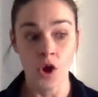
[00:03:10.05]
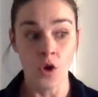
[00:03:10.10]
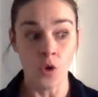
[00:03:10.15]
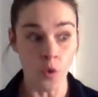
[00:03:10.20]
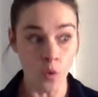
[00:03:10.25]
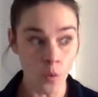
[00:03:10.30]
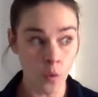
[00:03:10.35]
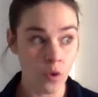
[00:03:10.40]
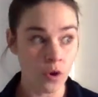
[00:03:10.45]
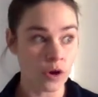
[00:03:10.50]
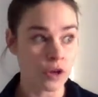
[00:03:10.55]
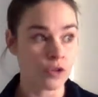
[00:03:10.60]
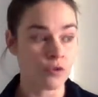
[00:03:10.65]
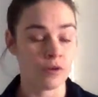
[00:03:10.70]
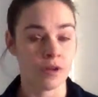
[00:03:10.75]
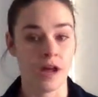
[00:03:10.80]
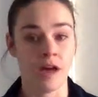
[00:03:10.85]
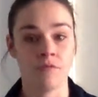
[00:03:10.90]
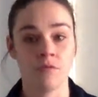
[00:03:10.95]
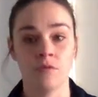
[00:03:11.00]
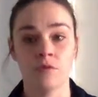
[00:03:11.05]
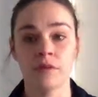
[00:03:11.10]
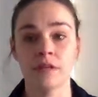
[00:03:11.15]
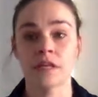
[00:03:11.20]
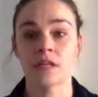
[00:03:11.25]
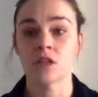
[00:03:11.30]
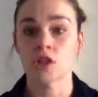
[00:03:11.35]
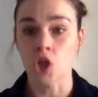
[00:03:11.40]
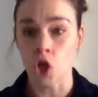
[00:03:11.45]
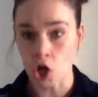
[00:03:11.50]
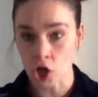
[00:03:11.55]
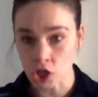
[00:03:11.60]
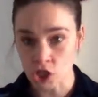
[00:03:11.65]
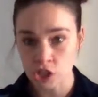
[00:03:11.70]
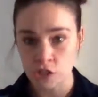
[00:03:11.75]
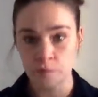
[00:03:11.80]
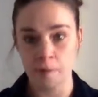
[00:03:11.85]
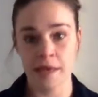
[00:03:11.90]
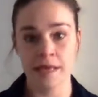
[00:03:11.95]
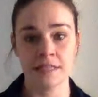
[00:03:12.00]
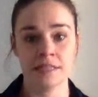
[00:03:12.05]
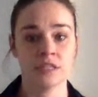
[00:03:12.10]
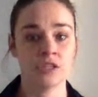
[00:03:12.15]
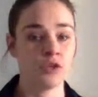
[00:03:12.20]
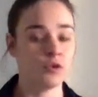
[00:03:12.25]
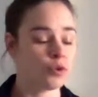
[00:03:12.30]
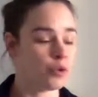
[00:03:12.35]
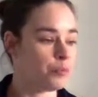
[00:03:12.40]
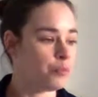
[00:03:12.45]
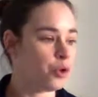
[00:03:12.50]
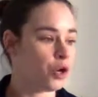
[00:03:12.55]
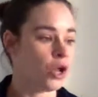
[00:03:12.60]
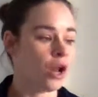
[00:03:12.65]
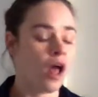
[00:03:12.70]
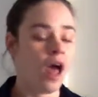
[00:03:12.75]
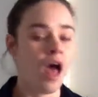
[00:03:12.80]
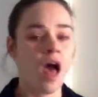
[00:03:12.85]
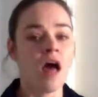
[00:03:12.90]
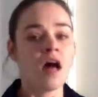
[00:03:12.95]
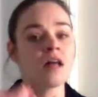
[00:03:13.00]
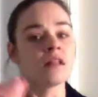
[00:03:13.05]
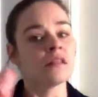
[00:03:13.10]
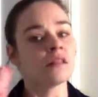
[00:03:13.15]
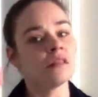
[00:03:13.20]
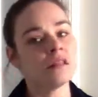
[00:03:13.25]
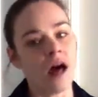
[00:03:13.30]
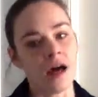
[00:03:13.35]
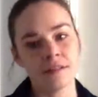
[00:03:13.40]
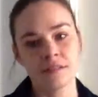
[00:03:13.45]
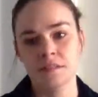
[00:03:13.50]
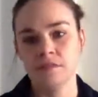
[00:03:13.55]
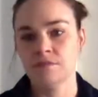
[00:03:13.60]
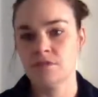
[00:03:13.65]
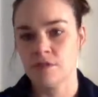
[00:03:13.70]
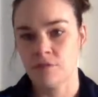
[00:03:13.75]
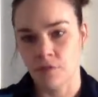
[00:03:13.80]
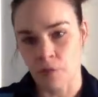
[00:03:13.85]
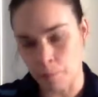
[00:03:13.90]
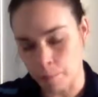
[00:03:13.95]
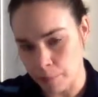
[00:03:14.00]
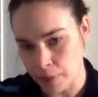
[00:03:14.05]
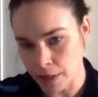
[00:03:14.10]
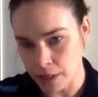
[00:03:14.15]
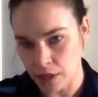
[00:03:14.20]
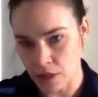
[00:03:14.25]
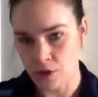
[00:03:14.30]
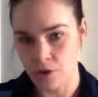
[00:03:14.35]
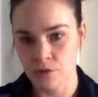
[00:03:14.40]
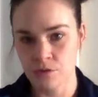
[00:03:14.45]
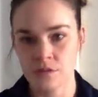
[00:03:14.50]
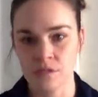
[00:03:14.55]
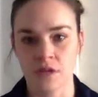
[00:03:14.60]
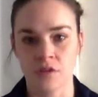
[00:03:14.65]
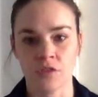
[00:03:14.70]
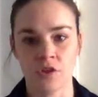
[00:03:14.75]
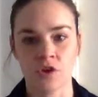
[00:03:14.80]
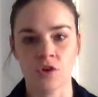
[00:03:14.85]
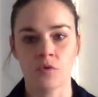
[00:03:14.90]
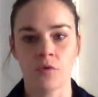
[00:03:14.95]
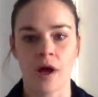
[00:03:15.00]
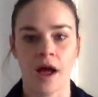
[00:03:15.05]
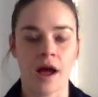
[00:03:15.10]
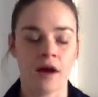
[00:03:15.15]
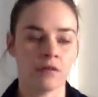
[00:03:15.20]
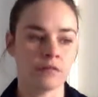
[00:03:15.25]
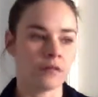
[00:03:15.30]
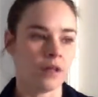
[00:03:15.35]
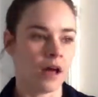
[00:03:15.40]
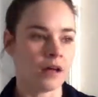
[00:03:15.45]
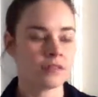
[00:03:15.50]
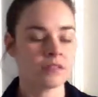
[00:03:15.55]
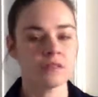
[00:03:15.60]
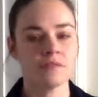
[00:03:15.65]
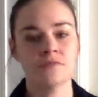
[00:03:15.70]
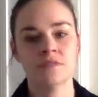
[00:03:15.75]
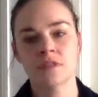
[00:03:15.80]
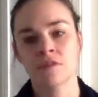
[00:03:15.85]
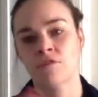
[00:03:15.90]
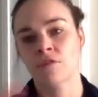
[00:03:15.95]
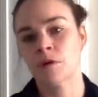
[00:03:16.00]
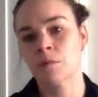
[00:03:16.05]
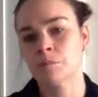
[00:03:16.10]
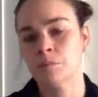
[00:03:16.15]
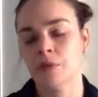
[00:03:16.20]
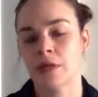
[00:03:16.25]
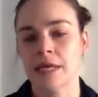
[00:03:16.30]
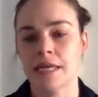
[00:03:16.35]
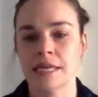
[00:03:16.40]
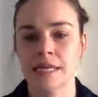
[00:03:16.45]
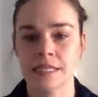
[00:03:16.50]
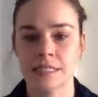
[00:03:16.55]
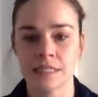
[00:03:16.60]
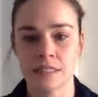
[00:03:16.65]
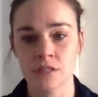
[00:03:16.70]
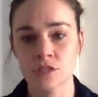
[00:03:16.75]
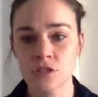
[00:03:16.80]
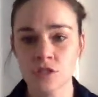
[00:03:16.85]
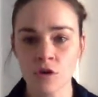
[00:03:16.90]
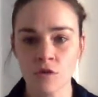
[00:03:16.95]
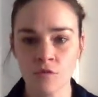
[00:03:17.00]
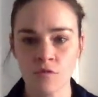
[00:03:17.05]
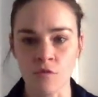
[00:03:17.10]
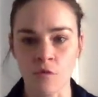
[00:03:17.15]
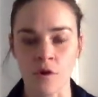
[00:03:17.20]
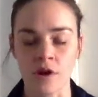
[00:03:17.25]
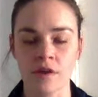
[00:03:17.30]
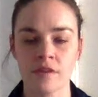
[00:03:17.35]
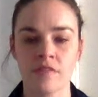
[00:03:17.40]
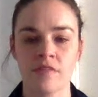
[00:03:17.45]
or you can have a really large space and you can put lots of different pillows on the ground, lots of different blankets and so forth.